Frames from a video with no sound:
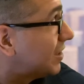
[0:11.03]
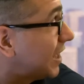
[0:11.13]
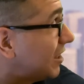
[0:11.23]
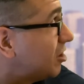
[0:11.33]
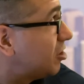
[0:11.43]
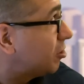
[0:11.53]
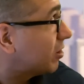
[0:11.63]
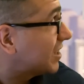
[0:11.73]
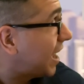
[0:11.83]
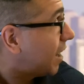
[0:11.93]
not the New
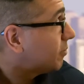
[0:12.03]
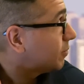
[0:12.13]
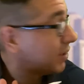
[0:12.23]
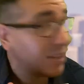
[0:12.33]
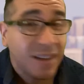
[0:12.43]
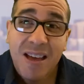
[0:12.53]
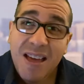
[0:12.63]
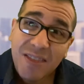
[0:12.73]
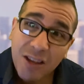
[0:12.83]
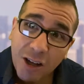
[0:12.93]
York Times, but
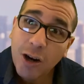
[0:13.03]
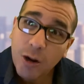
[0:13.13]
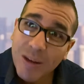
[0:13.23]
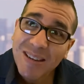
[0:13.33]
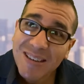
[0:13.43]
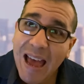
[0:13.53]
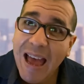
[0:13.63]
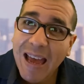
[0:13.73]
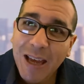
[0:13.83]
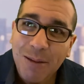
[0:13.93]
the current
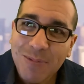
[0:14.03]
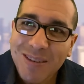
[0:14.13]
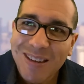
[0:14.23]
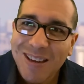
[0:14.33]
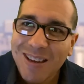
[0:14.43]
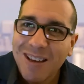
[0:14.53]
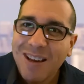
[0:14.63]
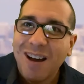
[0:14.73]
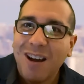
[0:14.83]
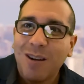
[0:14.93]
times.
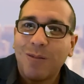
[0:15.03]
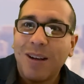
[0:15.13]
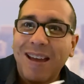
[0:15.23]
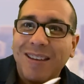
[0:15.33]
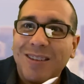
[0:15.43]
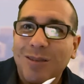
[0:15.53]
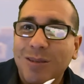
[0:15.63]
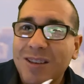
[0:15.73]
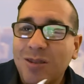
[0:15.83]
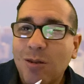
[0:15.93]
All right, so
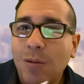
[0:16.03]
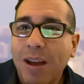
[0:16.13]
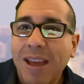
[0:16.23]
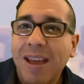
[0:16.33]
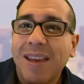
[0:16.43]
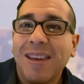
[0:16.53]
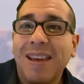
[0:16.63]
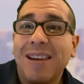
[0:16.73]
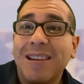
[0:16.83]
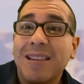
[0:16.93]
let's go ahead
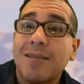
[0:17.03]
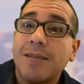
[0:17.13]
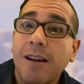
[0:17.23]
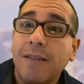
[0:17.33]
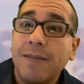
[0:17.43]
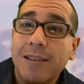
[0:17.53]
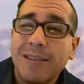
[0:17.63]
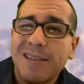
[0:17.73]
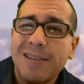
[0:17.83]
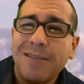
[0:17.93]
and let's solve this
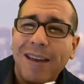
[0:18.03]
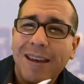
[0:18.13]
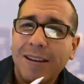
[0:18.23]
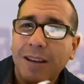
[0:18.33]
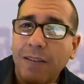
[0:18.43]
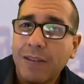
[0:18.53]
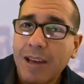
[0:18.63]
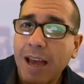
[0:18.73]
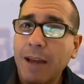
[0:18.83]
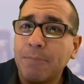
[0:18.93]
because you've had enough
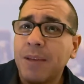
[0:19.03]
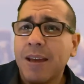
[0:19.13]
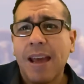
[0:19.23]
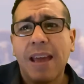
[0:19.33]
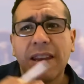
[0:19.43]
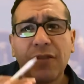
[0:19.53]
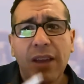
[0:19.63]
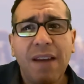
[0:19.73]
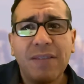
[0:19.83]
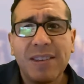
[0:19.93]
time. And if you
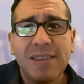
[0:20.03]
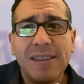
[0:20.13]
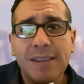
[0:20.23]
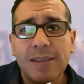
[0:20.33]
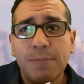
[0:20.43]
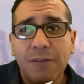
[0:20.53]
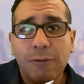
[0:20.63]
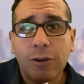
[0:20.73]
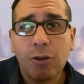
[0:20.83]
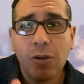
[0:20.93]
haven't seen this
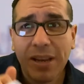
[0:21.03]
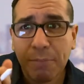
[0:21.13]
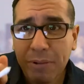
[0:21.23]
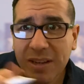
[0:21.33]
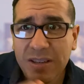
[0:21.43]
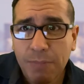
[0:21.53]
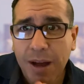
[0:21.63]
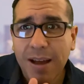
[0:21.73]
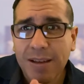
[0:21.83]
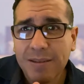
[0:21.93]
before, go ahead and press
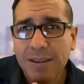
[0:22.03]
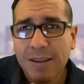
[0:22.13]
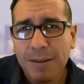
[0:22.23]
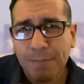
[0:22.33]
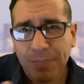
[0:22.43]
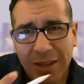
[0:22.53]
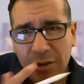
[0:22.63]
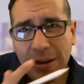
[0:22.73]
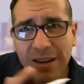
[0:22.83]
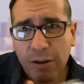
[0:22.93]
pause and
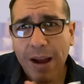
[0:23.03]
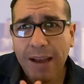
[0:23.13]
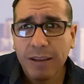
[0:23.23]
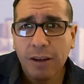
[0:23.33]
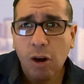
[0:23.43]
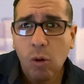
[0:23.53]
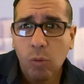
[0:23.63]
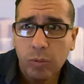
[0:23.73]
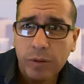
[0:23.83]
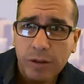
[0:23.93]
try to crack the code.